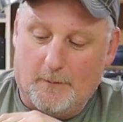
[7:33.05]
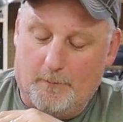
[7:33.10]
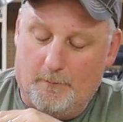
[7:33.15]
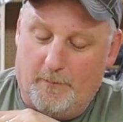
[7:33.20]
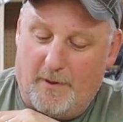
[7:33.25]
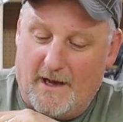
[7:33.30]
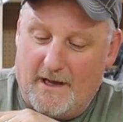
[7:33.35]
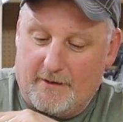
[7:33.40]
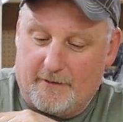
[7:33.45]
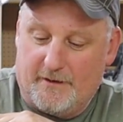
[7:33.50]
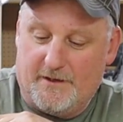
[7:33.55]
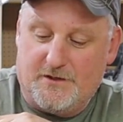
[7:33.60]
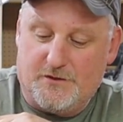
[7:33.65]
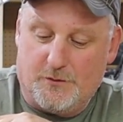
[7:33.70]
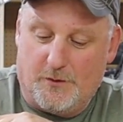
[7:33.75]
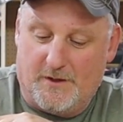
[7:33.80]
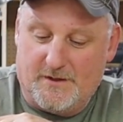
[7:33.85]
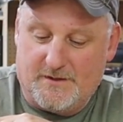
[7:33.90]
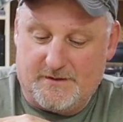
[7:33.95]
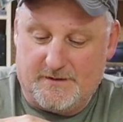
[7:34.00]
Battery
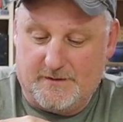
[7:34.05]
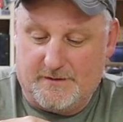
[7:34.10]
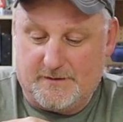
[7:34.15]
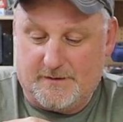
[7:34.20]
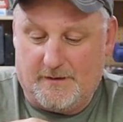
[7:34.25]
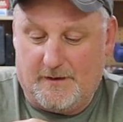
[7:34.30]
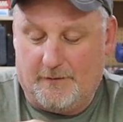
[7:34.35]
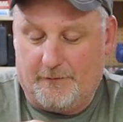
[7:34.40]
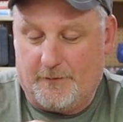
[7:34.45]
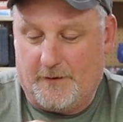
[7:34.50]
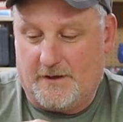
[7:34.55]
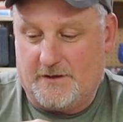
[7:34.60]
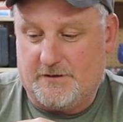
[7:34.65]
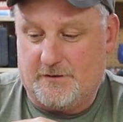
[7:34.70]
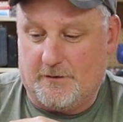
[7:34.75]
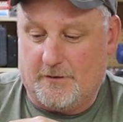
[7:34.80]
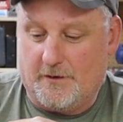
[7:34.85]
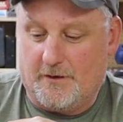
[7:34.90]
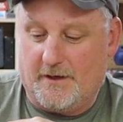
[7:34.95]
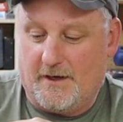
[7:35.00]
choices affect
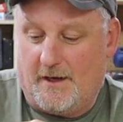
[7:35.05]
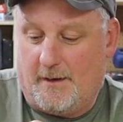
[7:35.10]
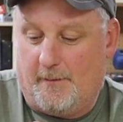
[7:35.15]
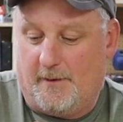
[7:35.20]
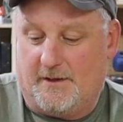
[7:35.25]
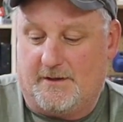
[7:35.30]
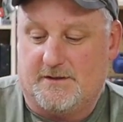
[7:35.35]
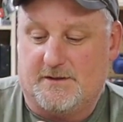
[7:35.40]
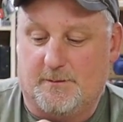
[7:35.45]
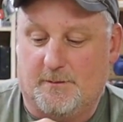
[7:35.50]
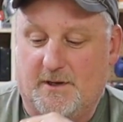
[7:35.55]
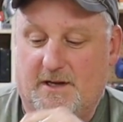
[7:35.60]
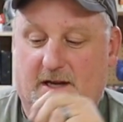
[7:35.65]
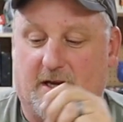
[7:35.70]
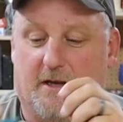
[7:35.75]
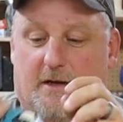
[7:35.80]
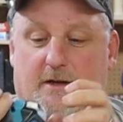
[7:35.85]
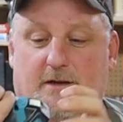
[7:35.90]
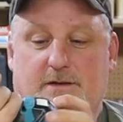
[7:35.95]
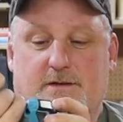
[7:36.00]
your ergonomics. The
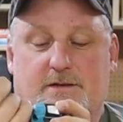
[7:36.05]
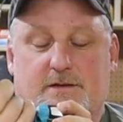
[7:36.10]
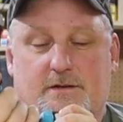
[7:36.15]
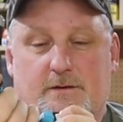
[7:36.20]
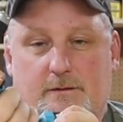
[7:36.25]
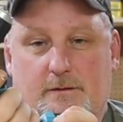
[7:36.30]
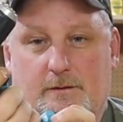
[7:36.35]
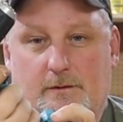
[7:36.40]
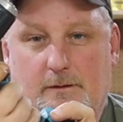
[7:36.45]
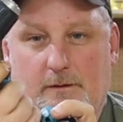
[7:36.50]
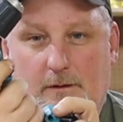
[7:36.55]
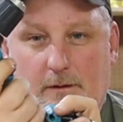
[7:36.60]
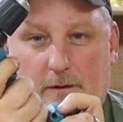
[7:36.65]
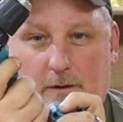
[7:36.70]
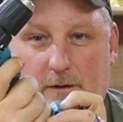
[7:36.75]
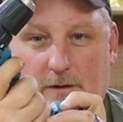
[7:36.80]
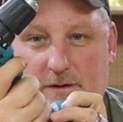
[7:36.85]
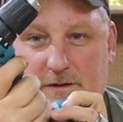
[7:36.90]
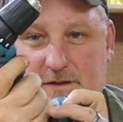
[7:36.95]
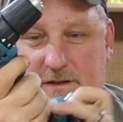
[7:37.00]
Makitas,
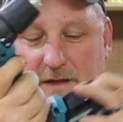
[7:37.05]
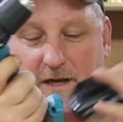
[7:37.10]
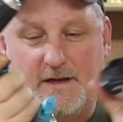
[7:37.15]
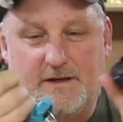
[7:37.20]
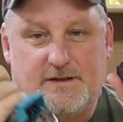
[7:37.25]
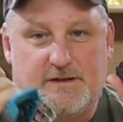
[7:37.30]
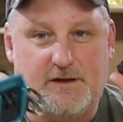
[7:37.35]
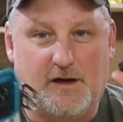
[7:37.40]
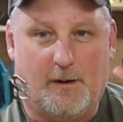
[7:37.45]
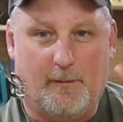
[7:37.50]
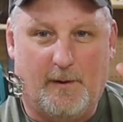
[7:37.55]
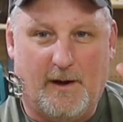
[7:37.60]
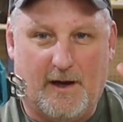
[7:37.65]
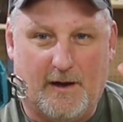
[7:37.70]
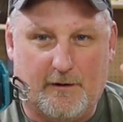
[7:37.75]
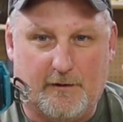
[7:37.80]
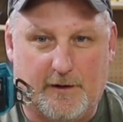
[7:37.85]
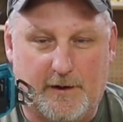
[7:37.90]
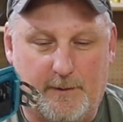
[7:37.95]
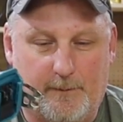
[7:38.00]
slide style
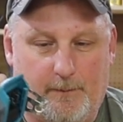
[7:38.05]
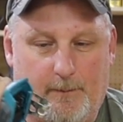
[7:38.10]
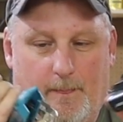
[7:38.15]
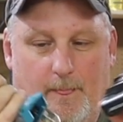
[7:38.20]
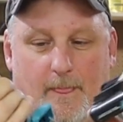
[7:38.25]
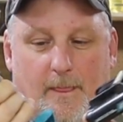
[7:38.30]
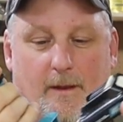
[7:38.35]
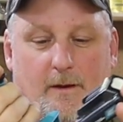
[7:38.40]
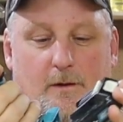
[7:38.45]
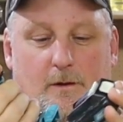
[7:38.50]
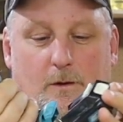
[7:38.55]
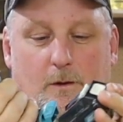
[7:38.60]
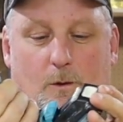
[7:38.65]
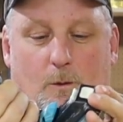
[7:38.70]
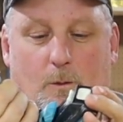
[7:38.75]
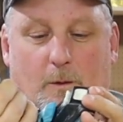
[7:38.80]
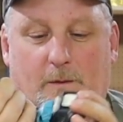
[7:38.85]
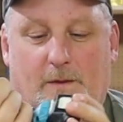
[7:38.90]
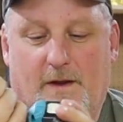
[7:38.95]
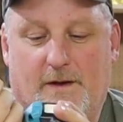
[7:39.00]
battery.
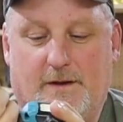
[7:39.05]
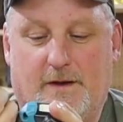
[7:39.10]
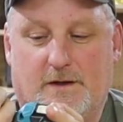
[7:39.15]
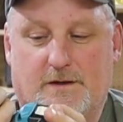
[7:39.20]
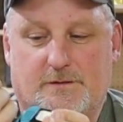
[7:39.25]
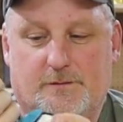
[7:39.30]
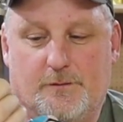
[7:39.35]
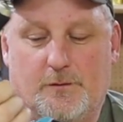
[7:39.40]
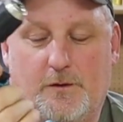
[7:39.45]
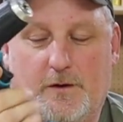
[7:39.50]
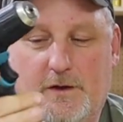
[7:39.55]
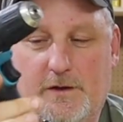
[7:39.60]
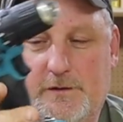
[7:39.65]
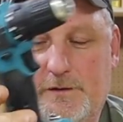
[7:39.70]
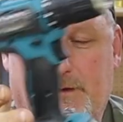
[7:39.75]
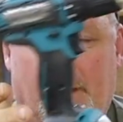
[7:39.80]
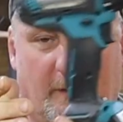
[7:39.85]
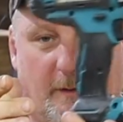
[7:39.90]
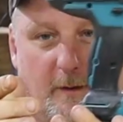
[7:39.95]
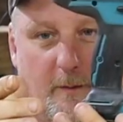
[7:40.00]
What that does for you
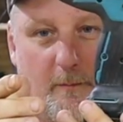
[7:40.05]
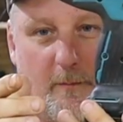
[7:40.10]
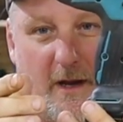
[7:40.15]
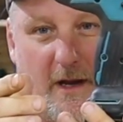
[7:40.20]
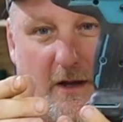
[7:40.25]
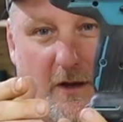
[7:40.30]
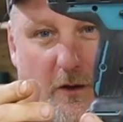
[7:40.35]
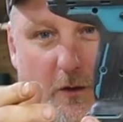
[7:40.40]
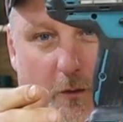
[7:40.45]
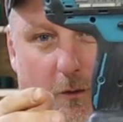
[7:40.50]
is that can make